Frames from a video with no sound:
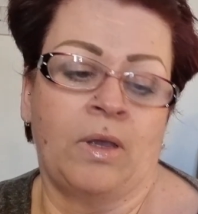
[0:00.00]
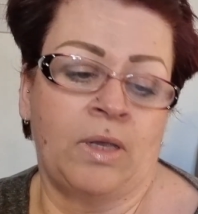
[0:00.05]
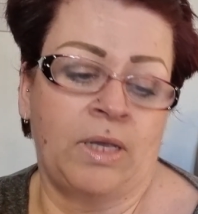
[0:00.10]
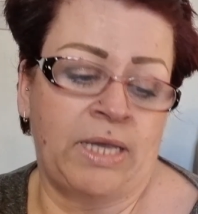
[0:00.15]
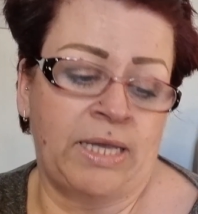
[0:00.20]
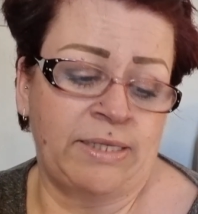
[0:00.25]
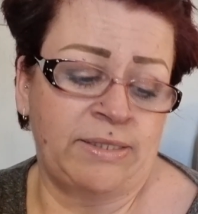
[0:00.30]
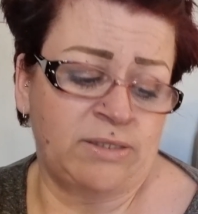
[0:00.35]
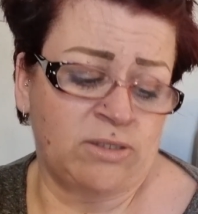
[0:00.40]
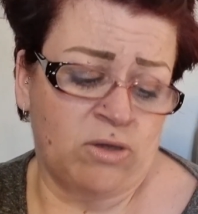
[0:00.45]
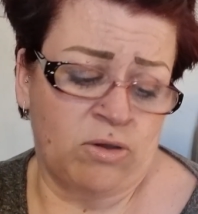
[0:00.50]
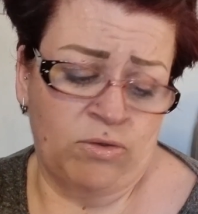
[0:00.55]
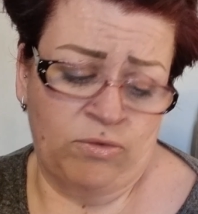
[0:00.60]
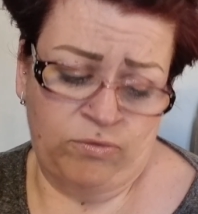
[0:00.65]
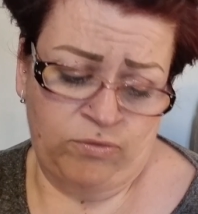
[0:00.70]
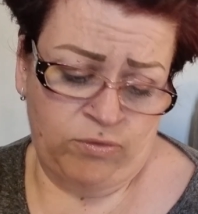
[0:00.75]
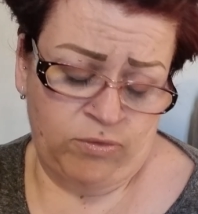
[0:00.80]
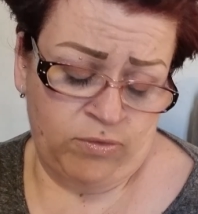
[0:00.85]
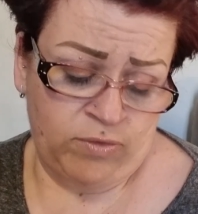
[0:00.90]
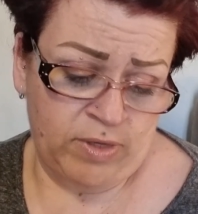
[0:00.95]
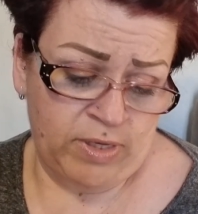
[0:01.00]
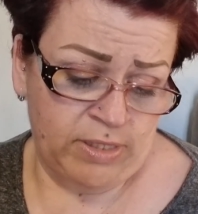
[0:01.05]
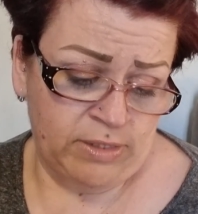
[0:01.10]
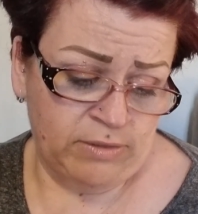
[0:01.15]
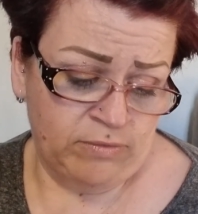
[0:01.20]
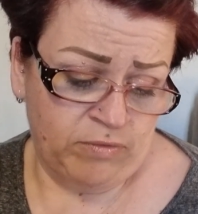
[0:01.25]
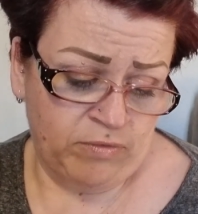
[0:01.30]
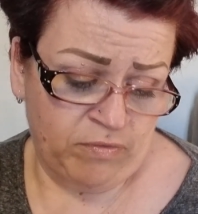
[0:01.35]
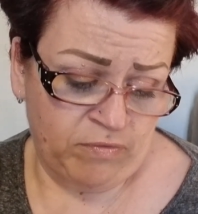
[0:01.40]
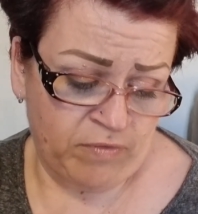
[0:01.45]
Kids go through
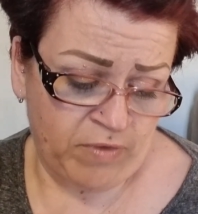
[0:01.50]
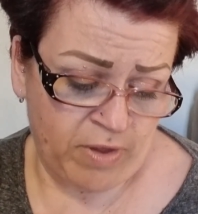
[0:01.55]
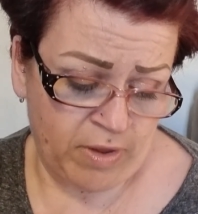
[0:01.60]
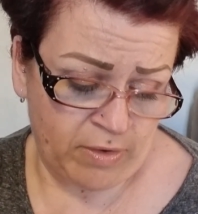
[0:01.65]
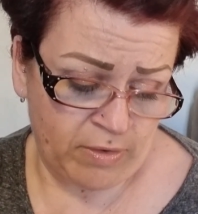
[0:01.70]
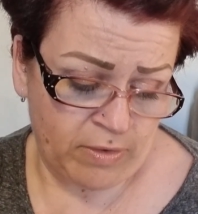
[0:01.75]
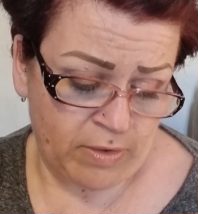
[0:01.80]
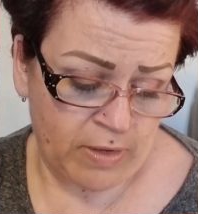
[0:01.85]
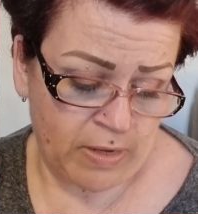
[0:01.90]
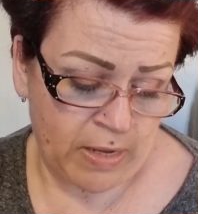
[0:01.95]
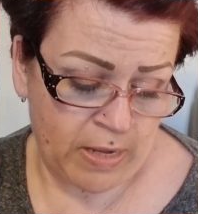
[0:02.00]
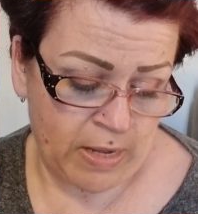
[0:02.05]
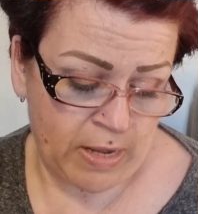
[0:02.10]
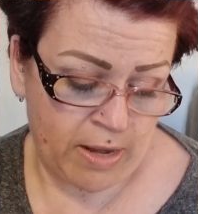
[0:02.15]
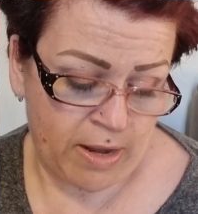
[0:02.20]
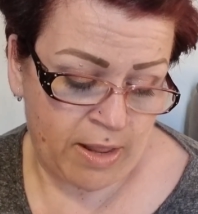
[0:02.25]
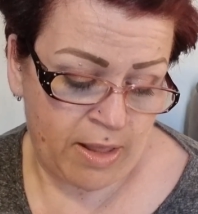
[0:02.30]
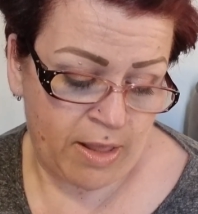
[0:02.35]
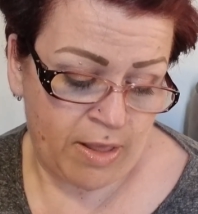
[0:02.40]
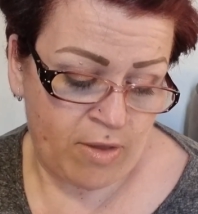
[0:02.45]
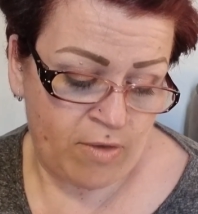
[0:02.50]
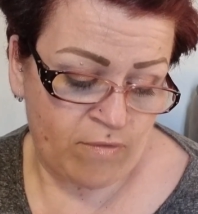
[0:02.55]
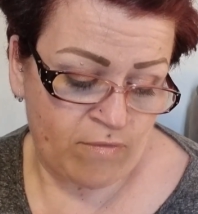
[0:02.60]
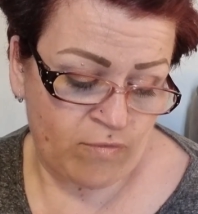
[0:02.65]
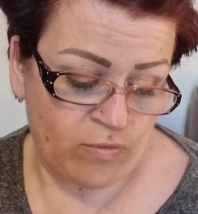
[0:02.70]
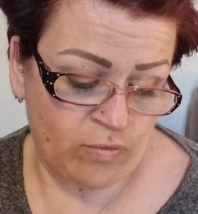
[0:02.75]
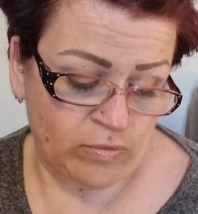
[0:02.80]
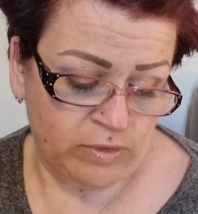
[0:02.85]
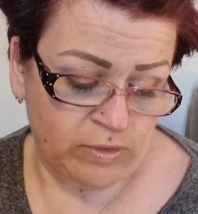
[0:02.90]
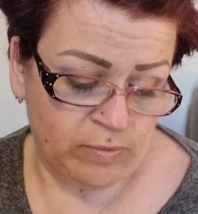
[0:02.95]
these for fun.
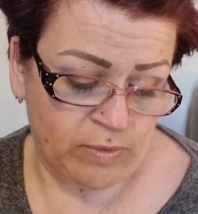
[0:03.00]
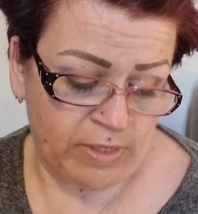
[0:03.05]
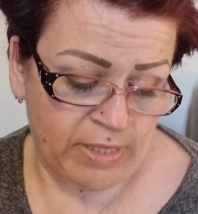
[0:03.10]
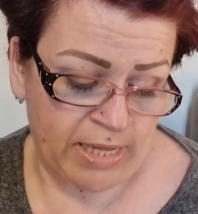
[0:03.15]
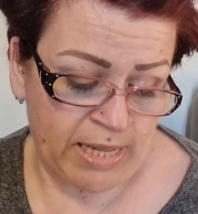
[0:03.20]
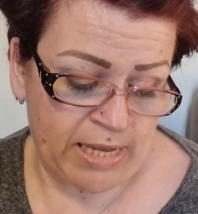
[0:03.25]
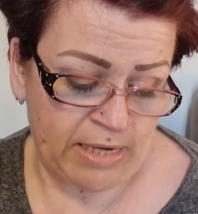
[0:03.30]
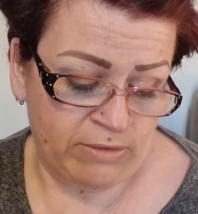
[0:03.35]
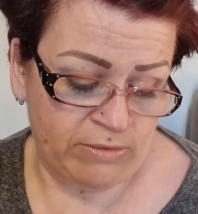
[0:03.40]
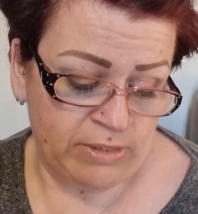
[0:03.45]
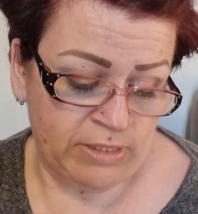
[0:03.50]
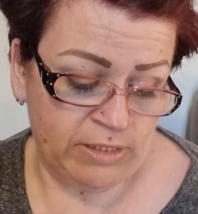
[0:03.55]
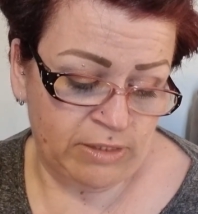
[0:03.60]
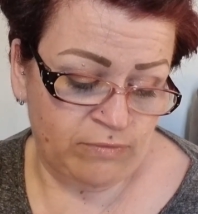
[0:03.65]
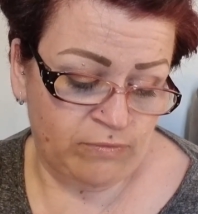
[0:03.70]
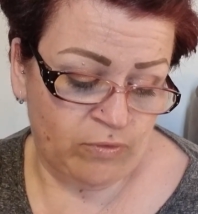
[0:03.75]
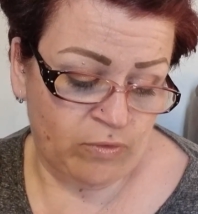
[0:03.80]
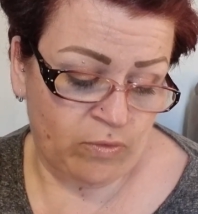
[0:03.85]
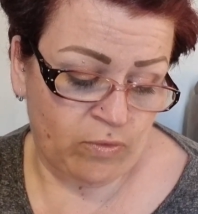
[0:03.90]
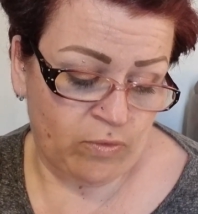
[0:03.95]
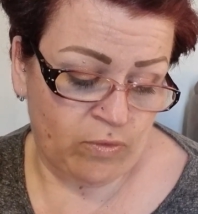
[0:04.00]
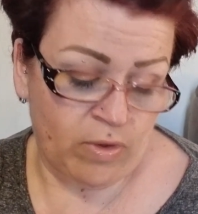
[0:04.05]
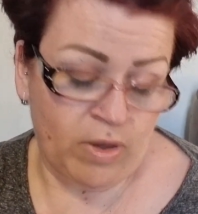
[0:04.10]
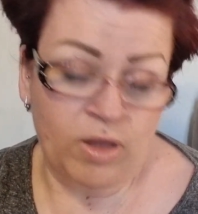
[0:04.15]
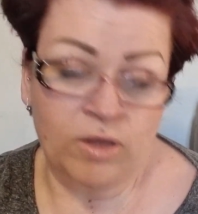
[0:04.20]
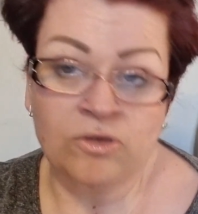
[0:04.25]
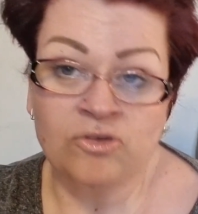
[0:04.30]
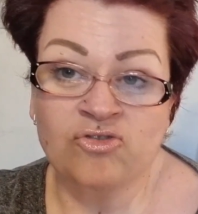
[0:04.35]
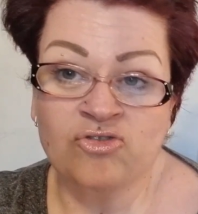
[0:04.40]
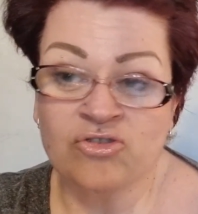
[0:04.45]
41 calories for
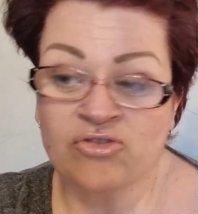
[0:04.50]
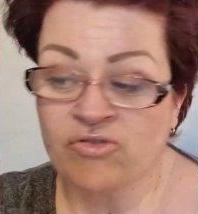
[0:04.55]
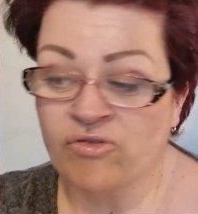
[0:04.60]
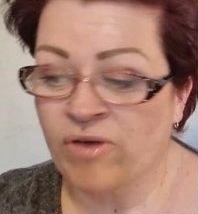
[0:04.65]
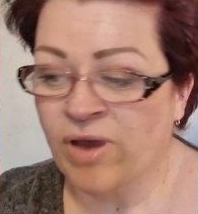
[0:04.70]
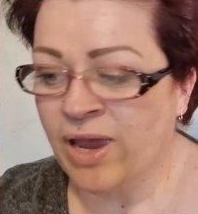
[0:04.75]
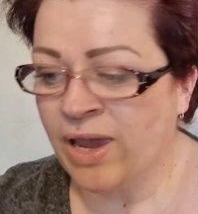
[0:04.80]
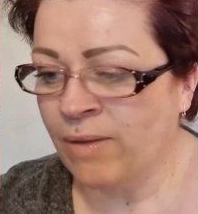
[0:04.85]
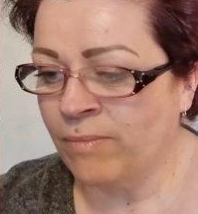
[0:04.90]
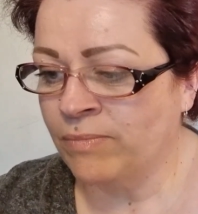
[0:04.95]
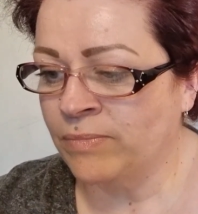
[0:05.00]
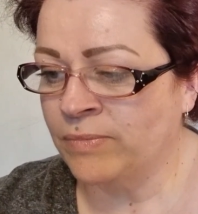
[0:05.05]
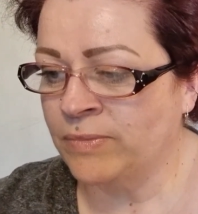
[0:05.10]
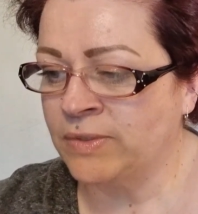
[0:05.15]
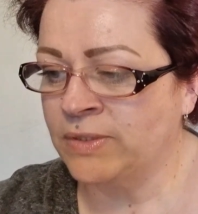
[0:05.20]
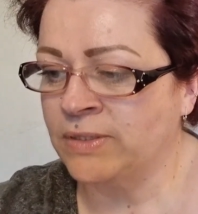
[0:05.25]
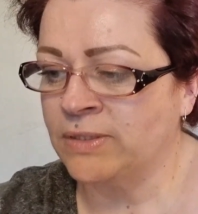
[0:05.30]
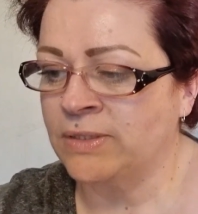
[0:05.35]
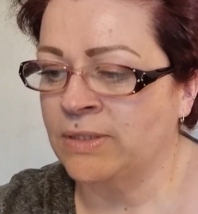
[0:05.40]
100 grams.